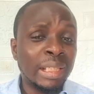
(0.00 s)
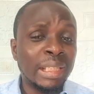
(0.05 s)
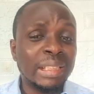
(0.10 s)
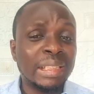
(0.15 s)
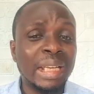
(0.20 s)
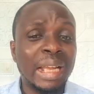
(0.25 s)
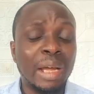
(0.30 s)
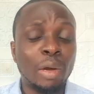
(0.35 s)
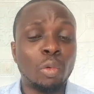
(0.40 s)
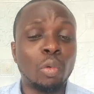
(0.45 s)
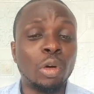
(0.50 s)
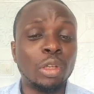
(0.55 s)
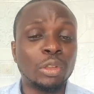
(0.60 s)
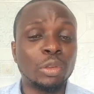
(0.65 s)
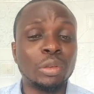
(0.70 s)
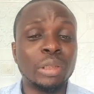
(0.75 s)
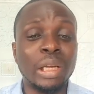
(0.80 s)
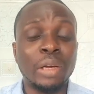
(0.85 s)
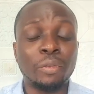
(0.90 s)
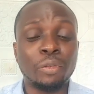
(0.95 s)
is like
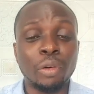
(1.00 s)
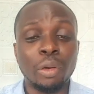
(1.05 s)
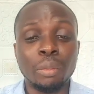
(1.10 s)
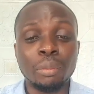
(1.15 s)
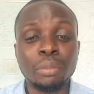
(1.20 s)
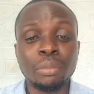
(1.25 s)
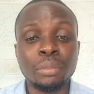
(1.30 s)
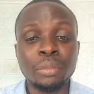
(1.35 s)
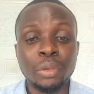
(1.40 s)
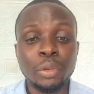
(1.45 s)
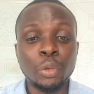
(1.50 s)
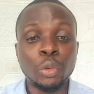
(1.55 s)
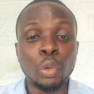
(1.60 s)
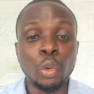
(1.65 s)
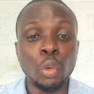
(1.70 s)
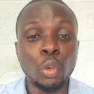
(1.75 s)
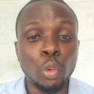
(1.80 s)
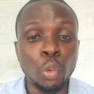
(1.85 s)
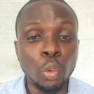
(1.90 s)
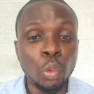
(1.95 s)
what you get from
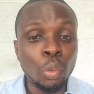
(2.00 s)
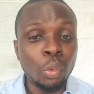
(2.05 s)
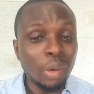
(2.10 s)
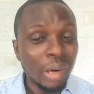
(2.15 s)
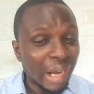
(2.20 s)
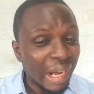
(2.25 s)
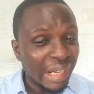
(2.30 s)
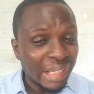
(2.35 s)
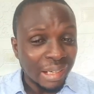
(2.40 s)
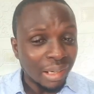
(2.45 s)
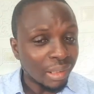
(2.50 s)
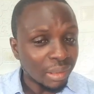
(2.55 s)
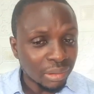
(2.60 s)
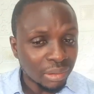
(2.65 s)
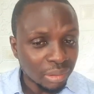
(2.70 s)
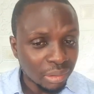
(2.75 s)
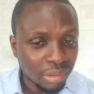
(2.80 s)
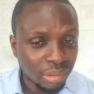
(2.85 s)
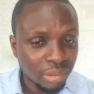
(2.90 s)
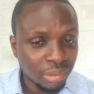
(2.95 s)
Google
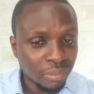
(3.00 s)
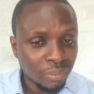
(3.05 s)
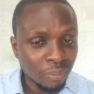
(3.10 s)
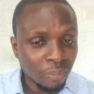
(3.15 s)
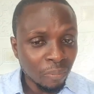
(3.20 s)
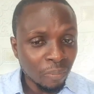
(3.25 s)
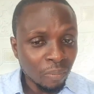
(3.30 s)
Analytics.